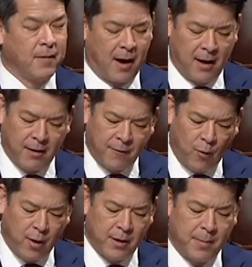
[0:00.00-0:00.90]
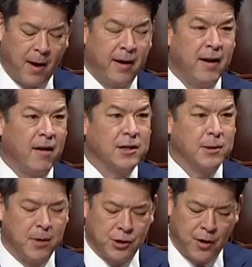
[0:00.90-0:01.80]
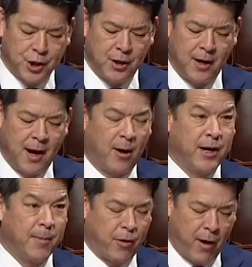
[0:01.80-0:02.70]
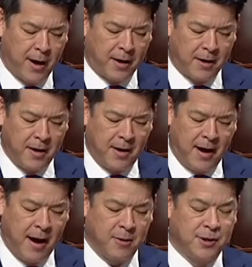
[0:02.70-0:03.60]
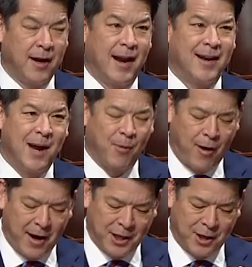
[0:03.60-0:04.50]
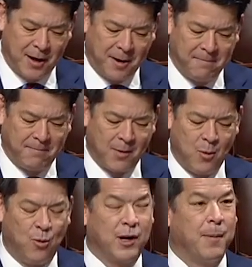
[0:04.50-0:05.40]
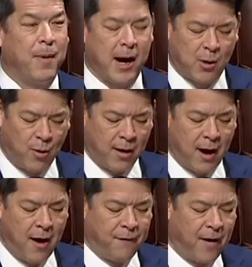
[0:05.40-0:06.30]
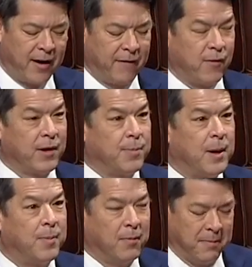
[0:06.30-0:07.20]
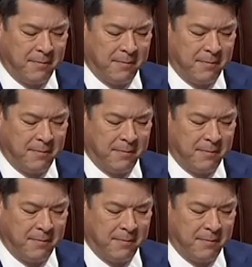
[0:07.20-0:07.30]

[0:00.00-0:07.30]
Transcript: I look forward to the Biden-Harris administration, our Democratic House, and a Democratic Senate. We'll get back to work fighting for the people.